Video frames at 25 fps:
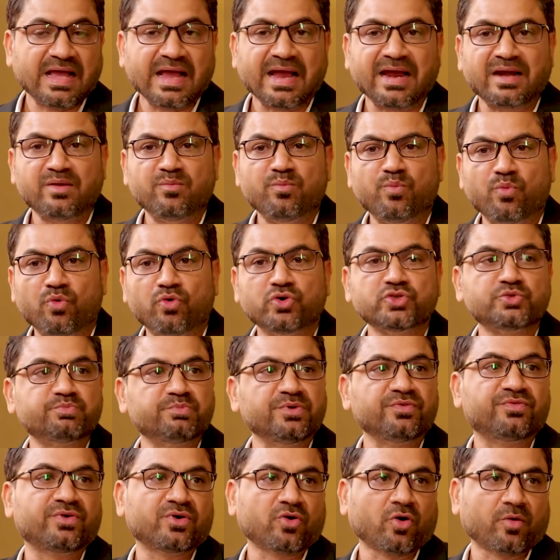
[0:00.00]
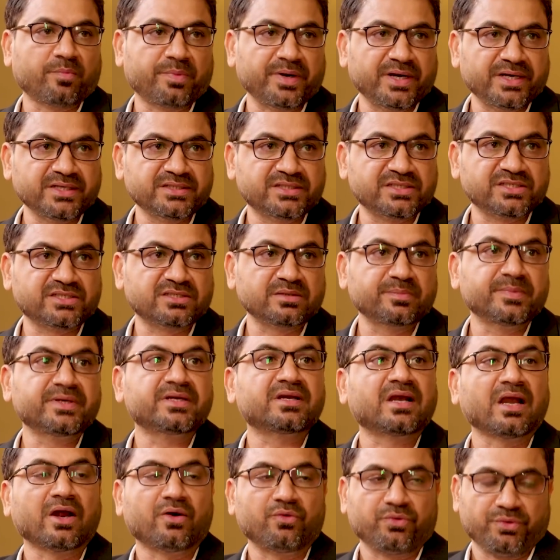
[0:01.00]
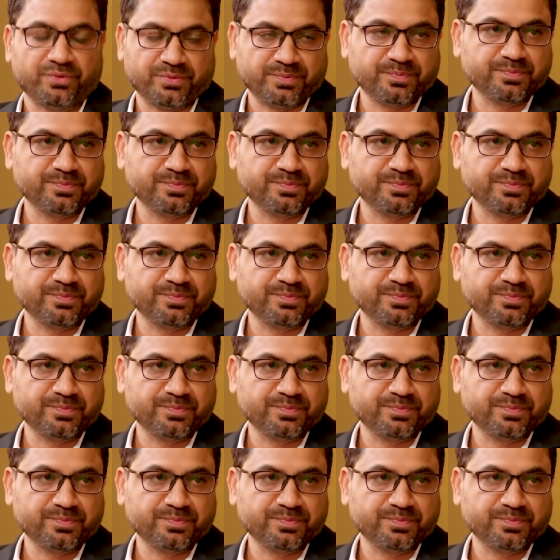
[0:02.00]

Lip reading: and most preferred operating system in cloud.